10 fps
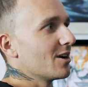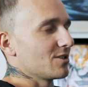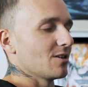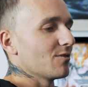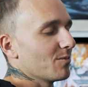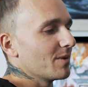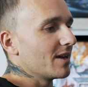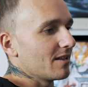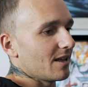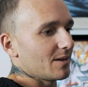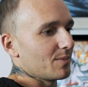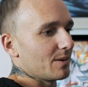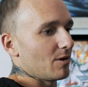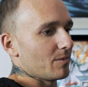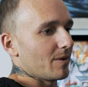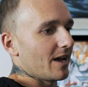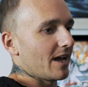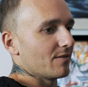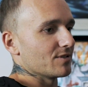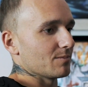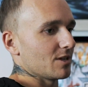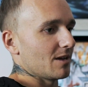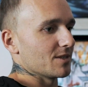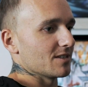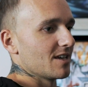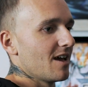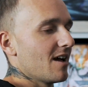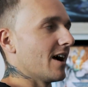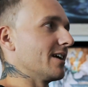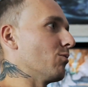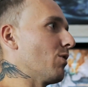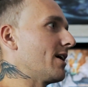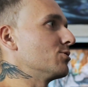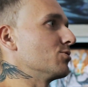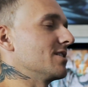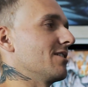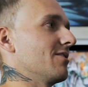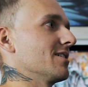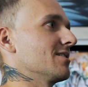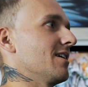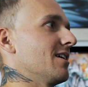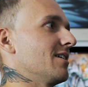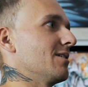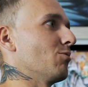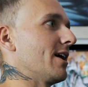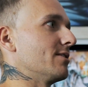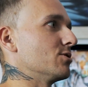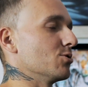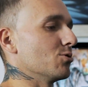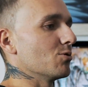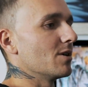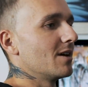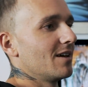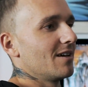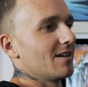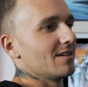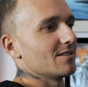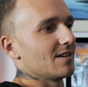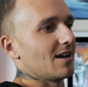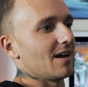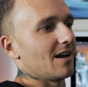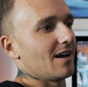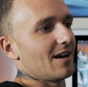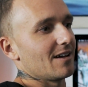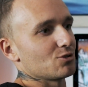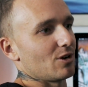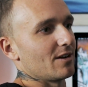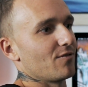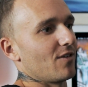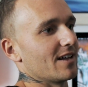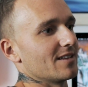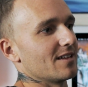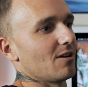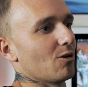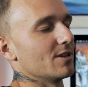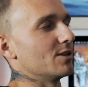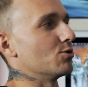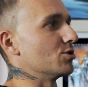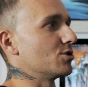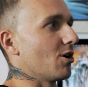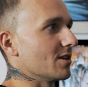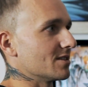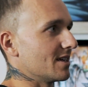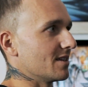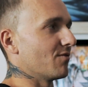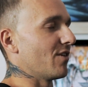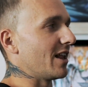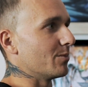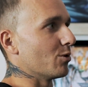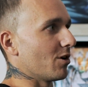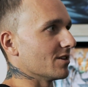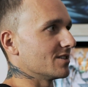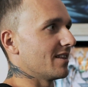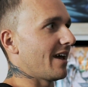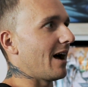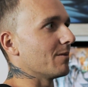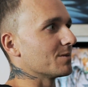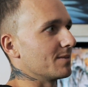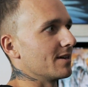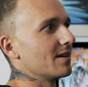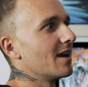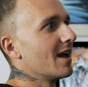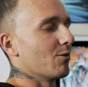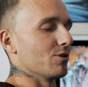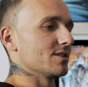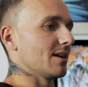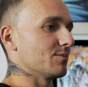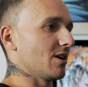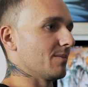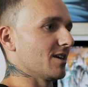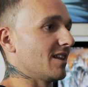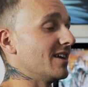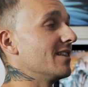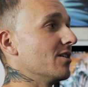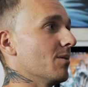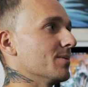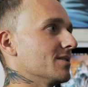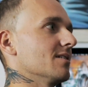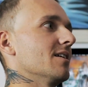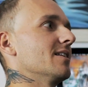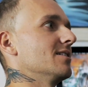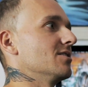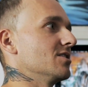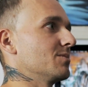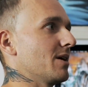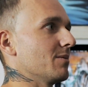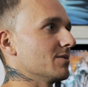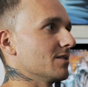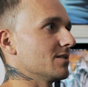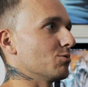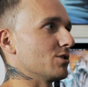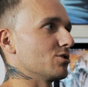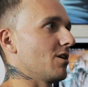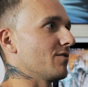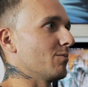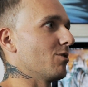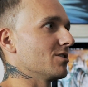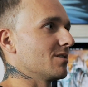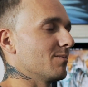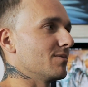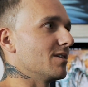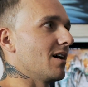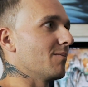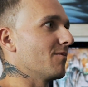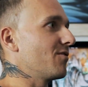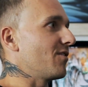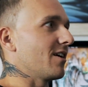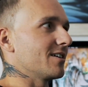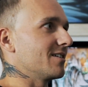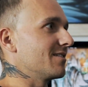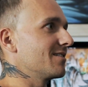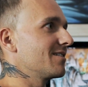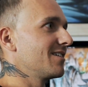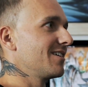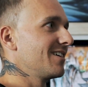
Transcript: Because I know for me, like, a big problem I have sometimes is I get way too serious, and I get way too trying to find only good content and valuable content that helps me, whereas sometimes I need the opposite, and I need to just be able to switch off and watch some dumb fucking,